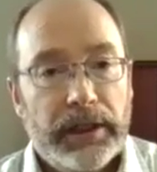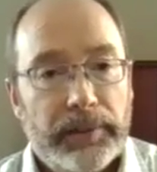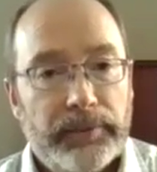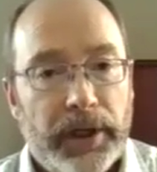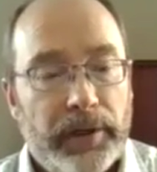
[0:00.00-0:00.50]

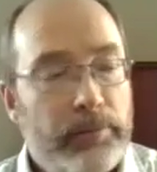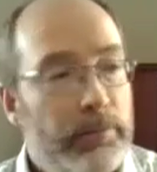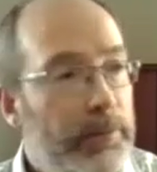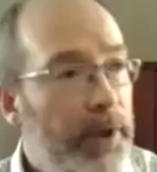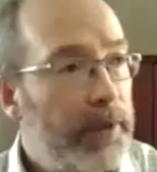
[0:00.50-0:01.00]

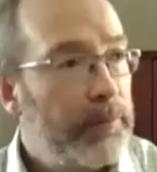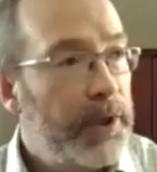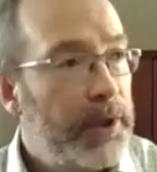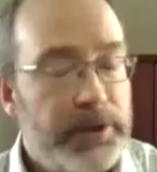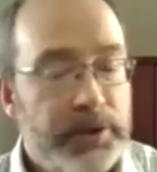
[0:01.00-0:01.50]

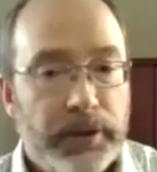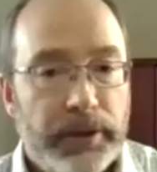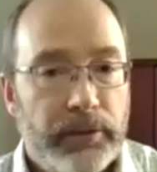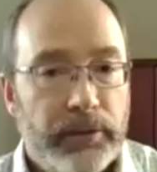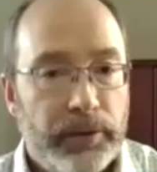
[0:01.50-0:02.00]
I'm
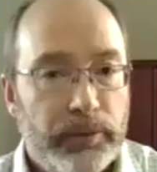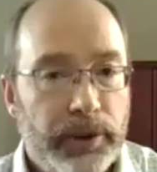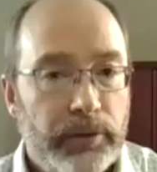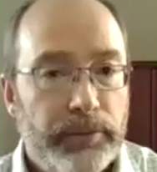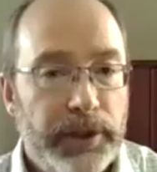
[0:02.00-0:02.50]
constantly out and
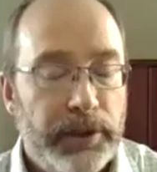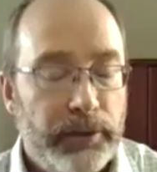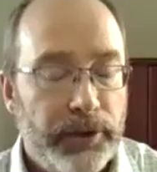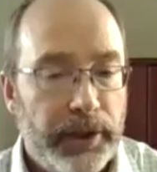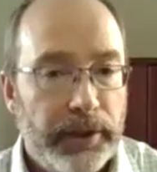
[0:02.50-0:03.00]
about,
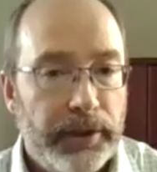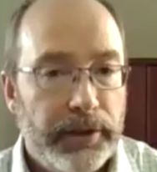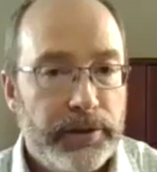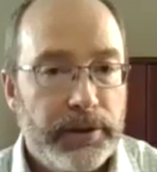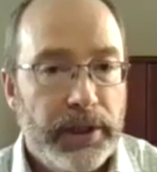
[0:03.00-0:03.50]
meeting with
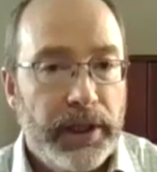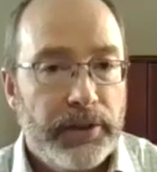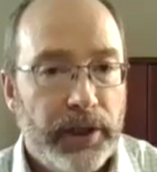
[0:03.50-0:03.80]
Islanders,